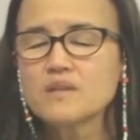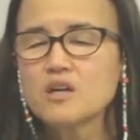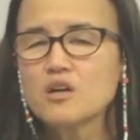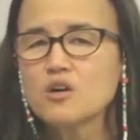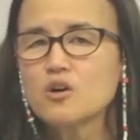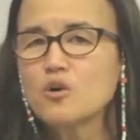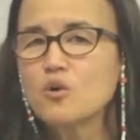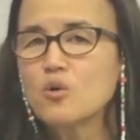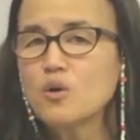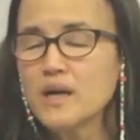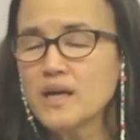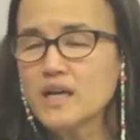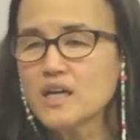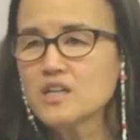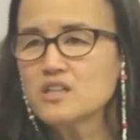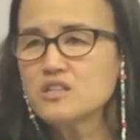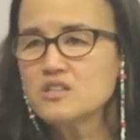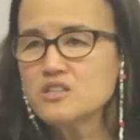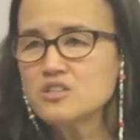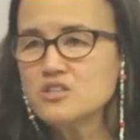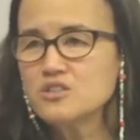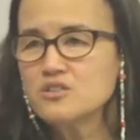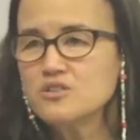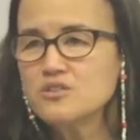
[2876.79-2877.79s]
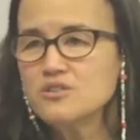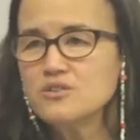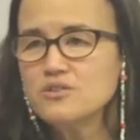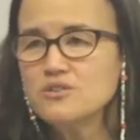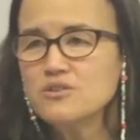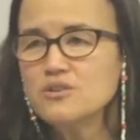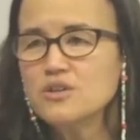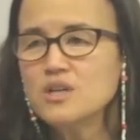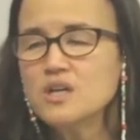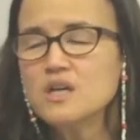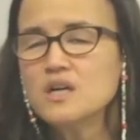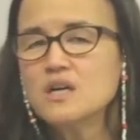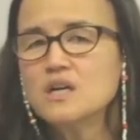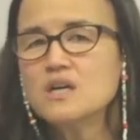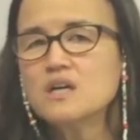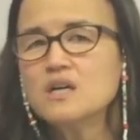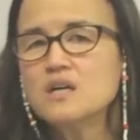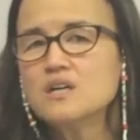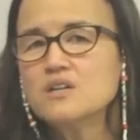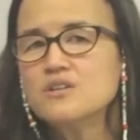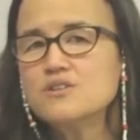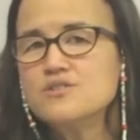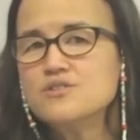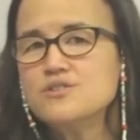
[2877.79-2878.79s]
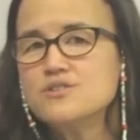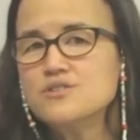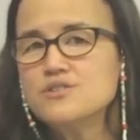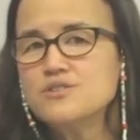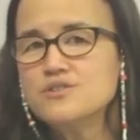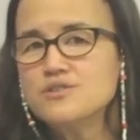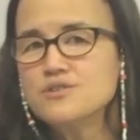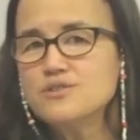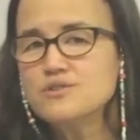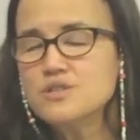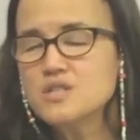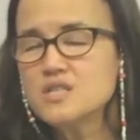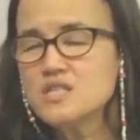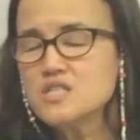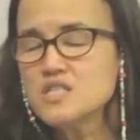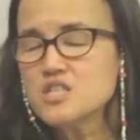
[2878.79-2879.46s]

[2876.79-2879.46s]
quick to do these